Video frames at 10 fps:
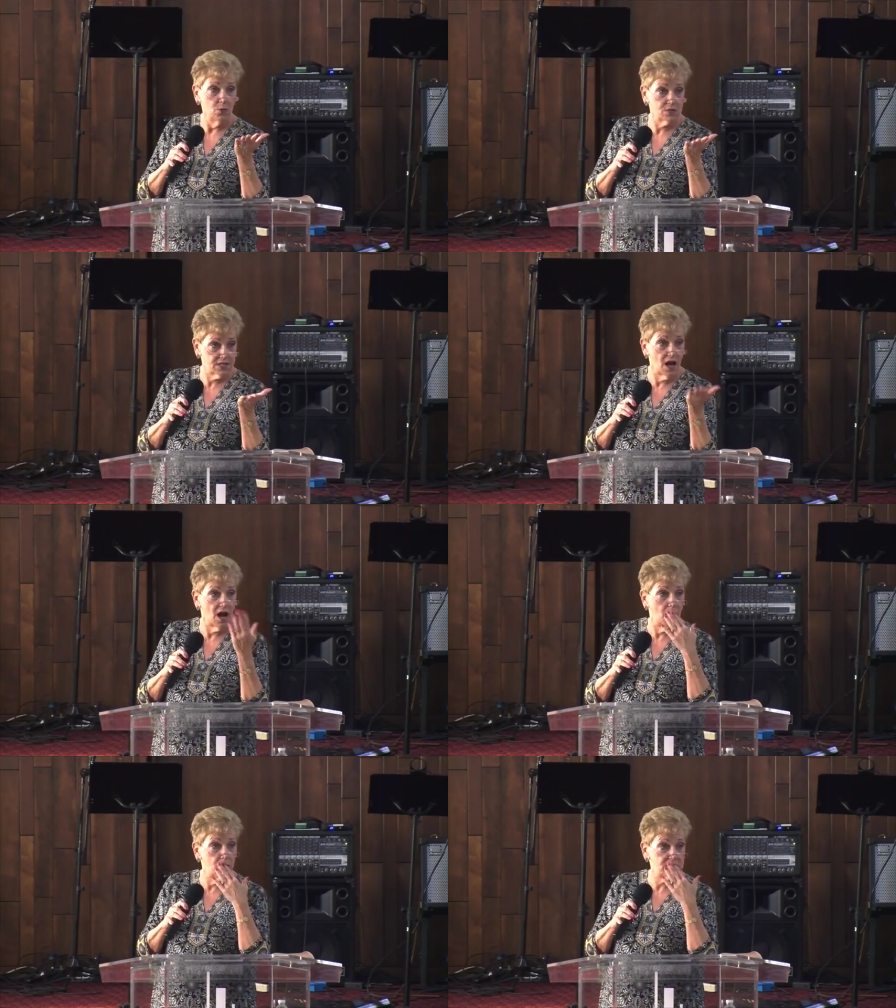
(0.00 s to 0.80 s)
was an
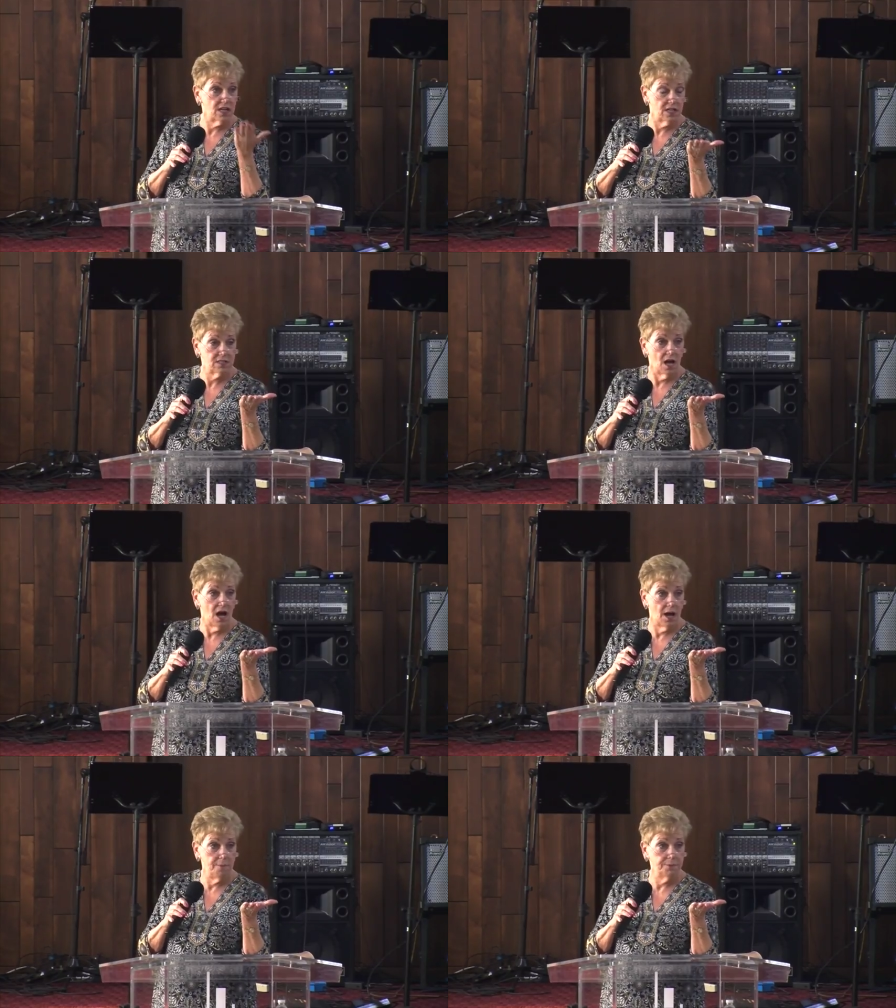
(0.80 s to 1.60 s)
was an
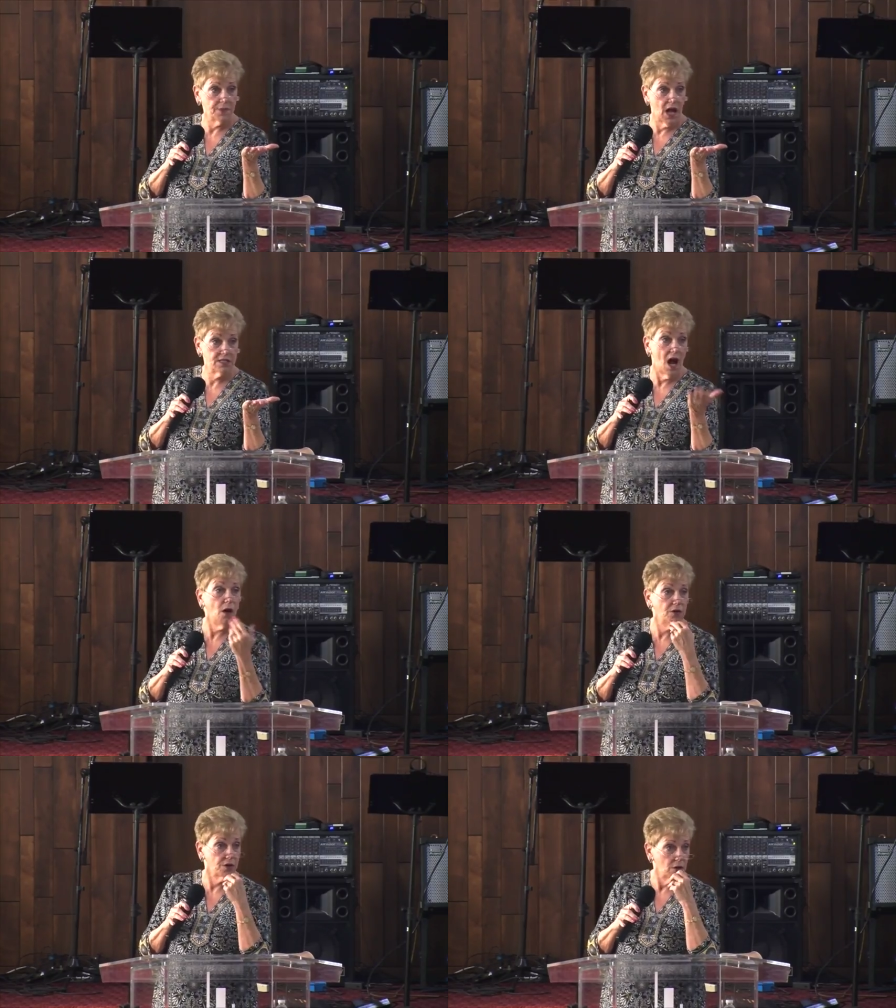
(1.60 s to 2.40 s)
um,
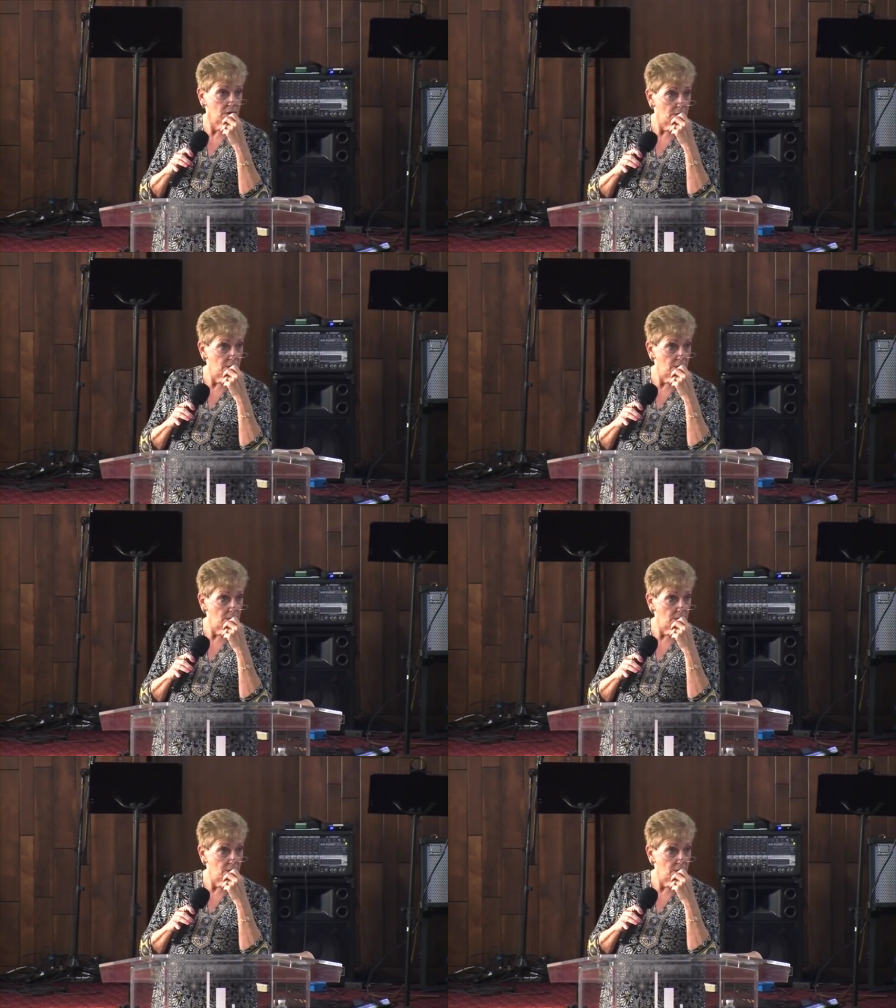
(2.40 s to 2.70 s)
idolater,